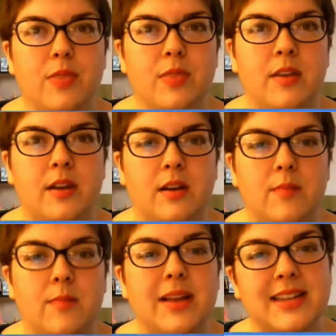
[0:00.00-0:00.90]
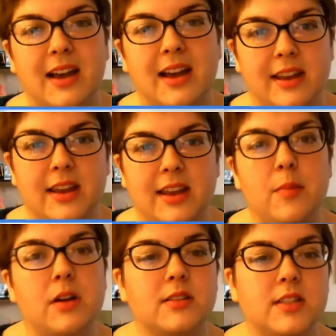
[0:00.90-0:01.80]
the mentality
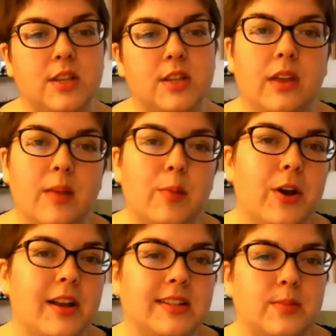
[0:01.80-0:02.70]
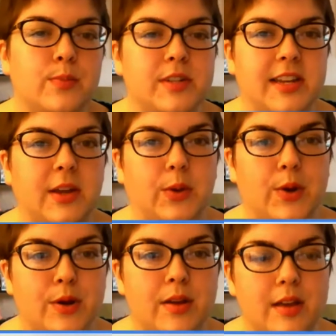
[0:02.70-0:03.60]
amongst youth librarians in
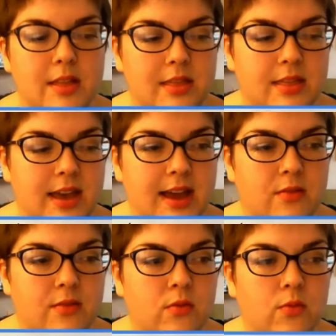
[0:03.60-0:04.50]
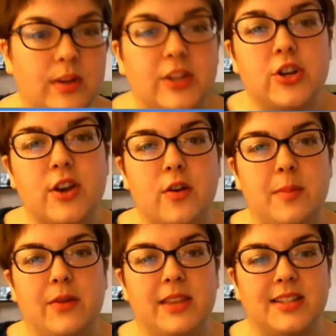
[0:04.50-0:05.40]
particular that we should know
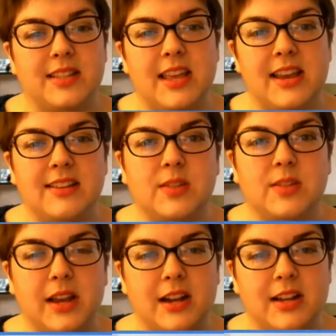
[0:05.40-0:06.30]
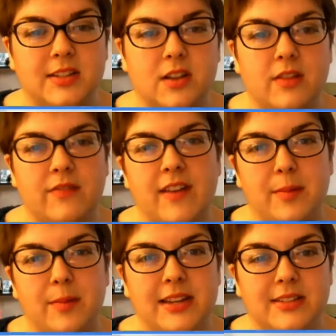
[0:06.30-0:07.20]
about these things because our
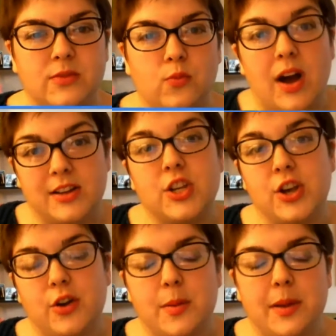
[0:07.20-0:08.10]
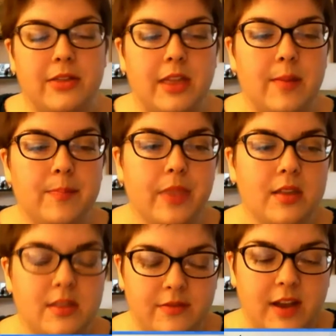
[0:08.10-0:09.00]
families want to know about them.
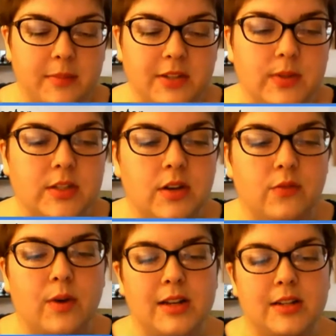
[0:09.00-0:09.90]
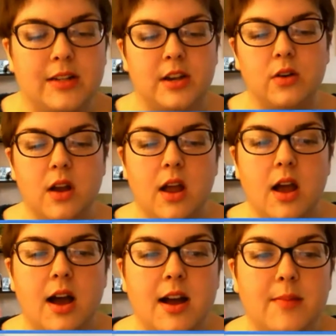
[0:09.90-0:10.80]
The families we serve want to know.
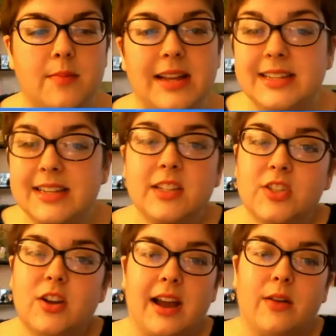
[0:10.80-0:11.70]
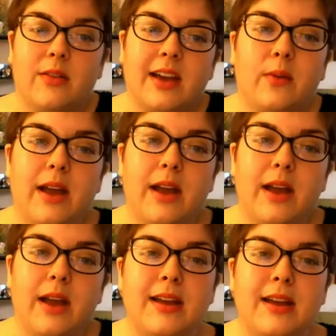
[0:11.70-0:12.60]
It didn't start out that
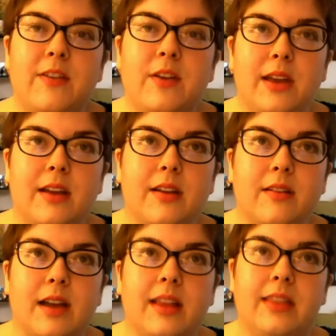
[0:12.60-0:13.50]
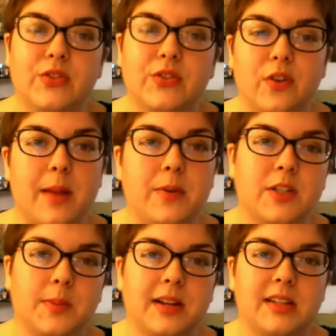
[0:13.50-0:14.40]
way. I feel like, at least from my
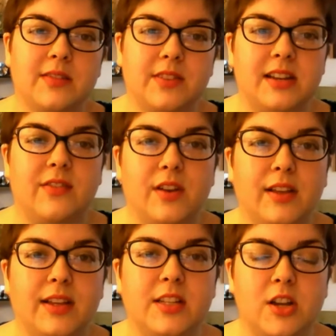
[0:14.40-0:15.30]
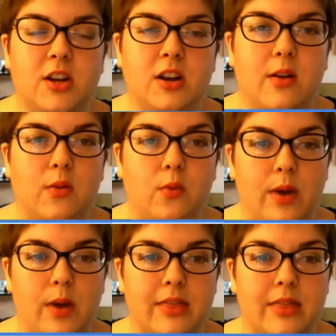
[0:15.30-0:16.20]
perspective, it definitely started out
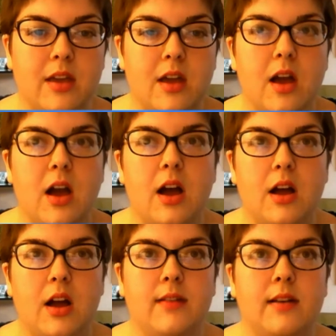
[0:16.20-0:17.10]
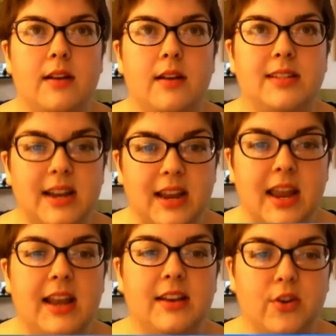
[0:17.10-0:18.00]
with a
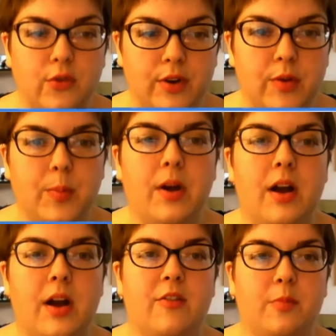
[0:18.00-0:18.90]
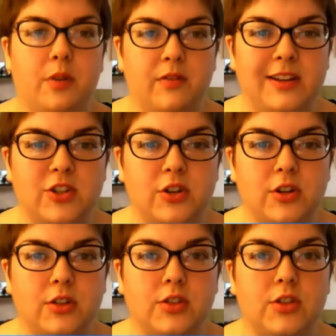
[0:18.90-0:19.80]
dedicated group of
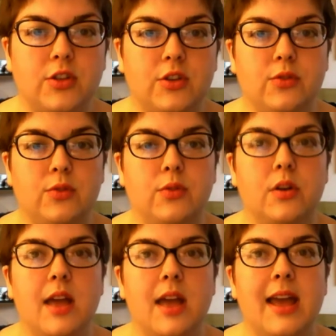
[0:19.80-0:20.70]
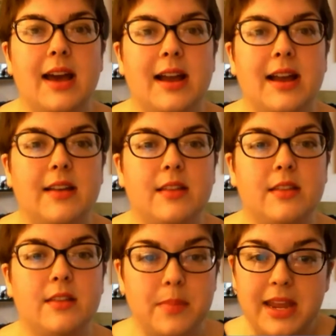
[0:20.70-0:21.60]
professionals who had
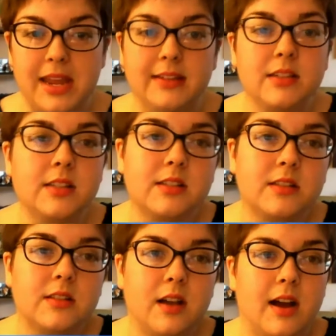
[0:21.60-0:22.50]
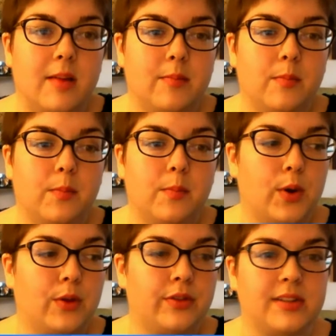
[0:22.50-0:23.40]
the means
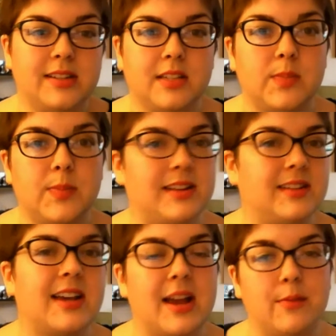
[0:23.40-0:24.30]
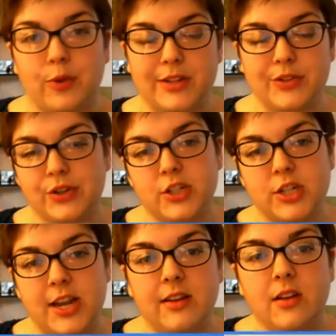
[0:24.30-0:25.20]
both to spend time
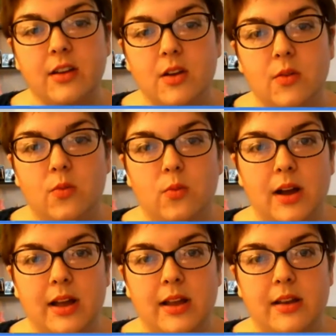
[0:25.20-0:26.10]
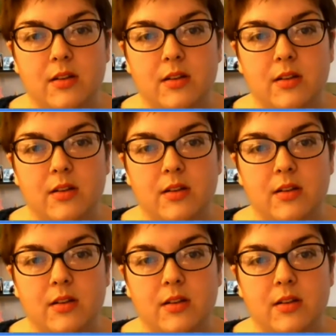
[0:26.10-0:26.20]
researching what